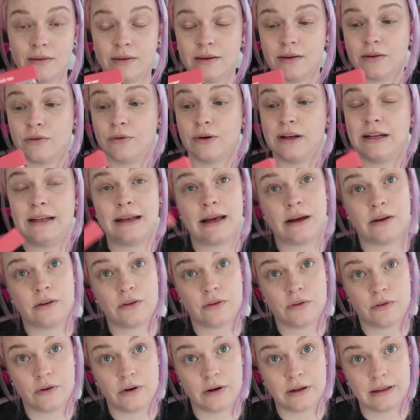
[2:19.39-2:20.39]
this
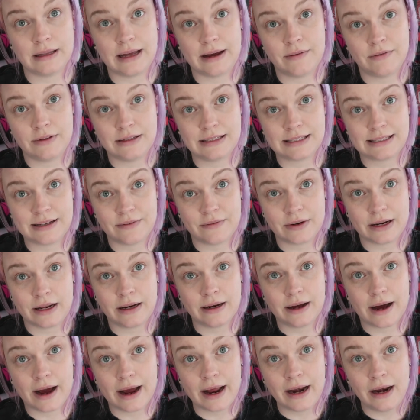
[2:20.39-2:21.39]
retails for eleven
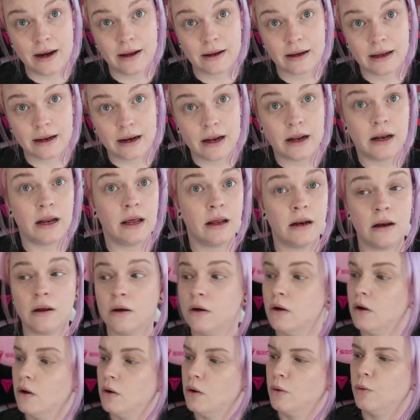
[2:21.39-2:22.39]
seventy-nine Canadian,
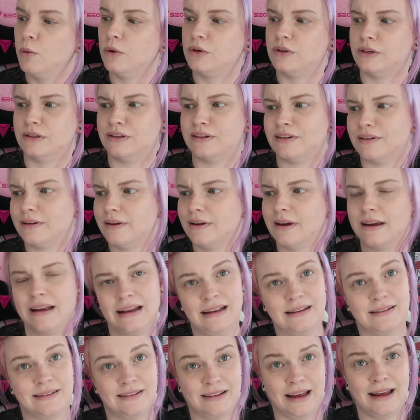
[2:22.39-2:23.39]
which is
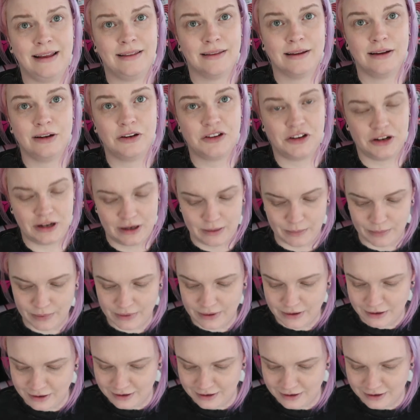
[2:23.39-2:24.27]
insanely cheap.